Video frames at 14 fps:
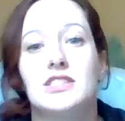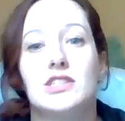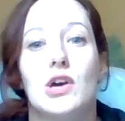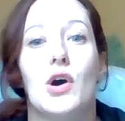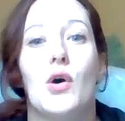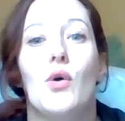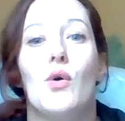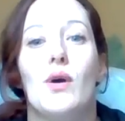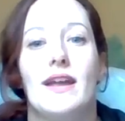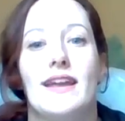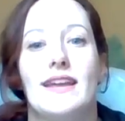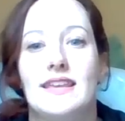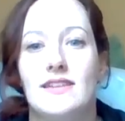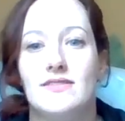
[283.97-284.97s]
So
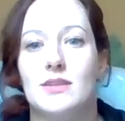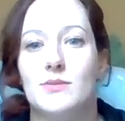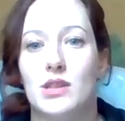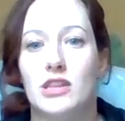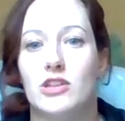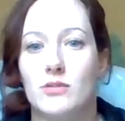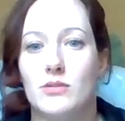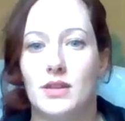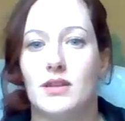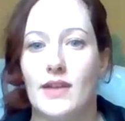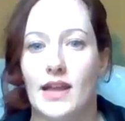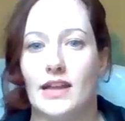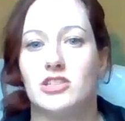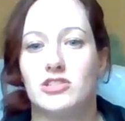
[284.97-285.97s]
it gives them a little bit of
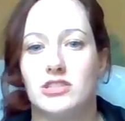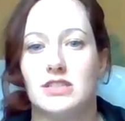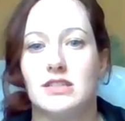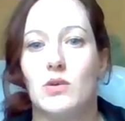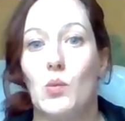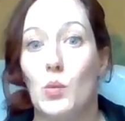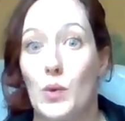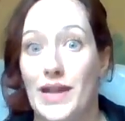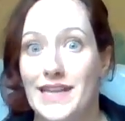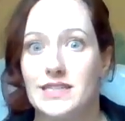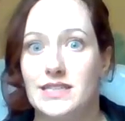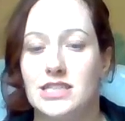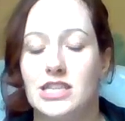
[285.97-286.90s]
extra weight,